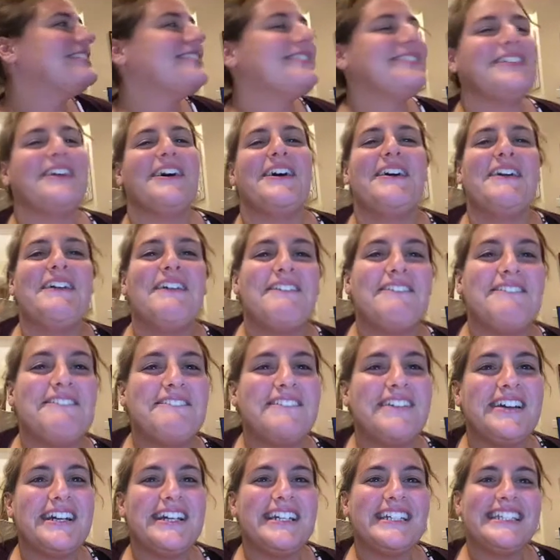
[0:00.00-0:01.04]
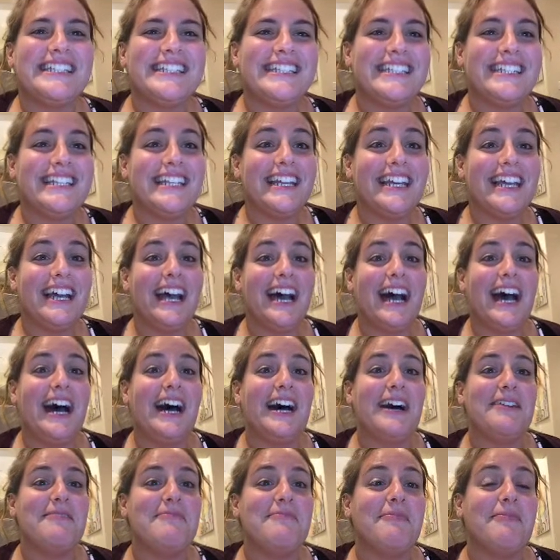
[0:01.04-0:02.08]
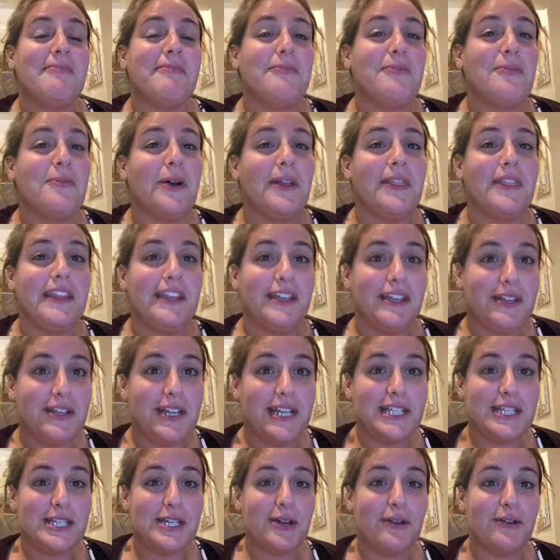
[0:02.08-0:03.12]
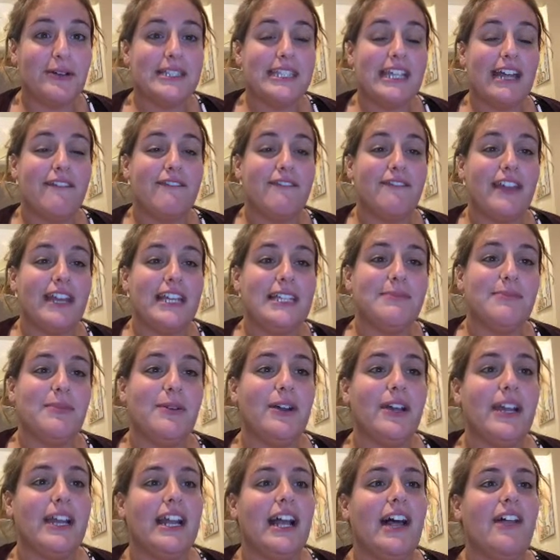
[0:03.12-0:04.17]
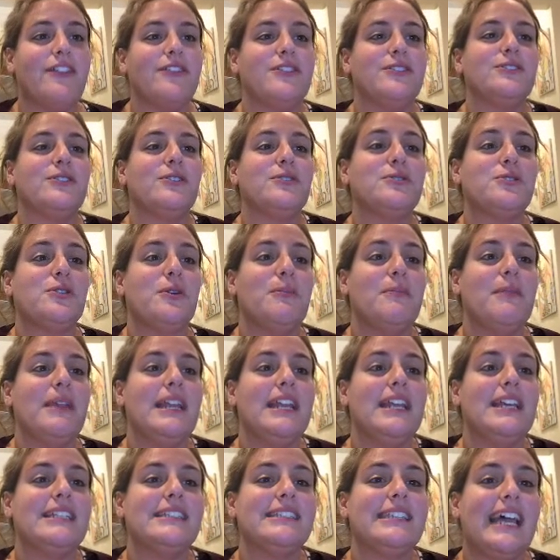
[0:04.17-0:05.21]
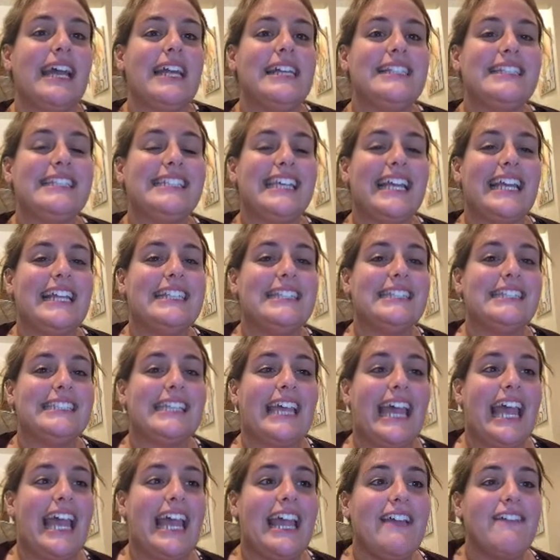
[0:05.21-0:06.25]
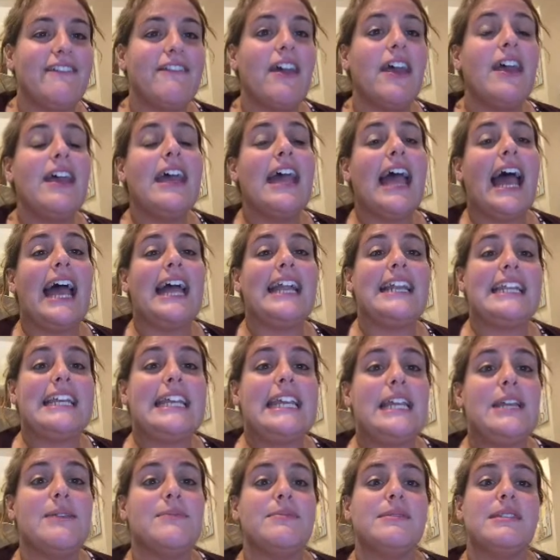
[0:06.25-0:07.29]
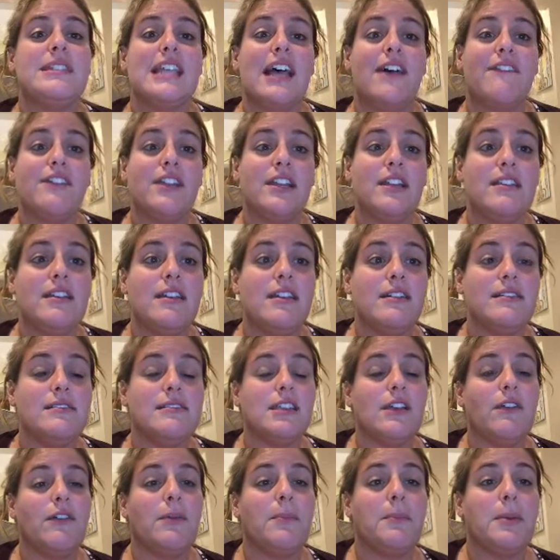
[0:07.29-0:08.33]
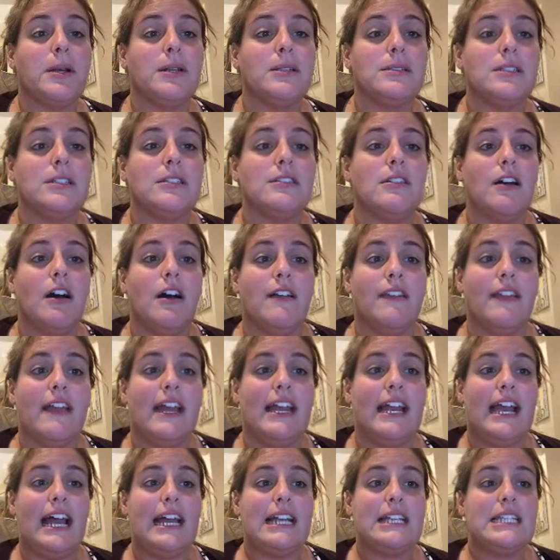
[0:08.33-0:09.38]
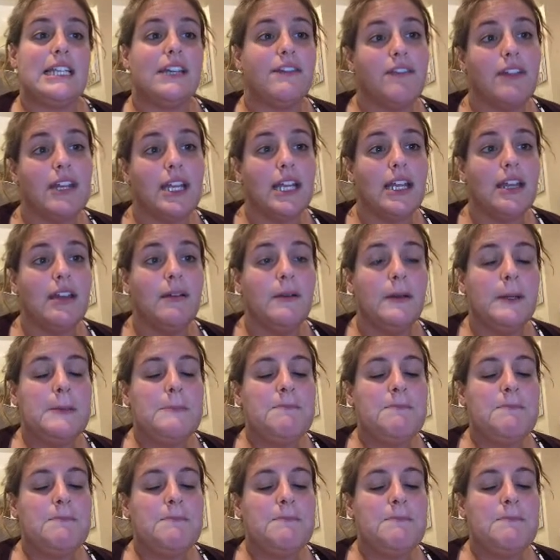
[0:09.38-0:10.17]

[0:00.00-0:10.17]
So first, one thing you need to know is that Facebook and other social media sites can save and keep 7 years of a person's online activity.